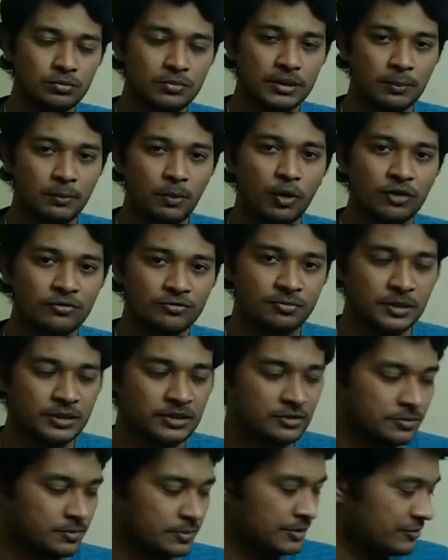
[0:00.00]
the mode of
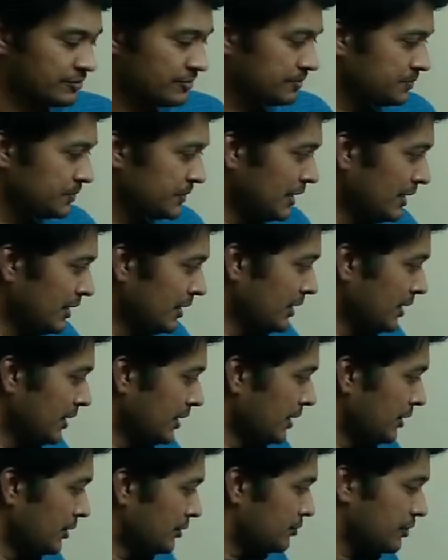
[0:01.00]
principles.
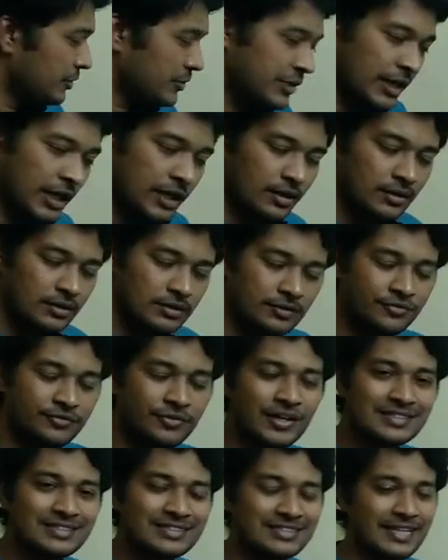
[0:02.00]
So here the
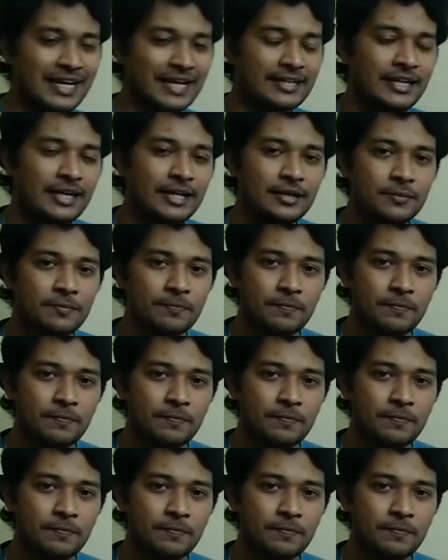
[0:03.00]
first technique.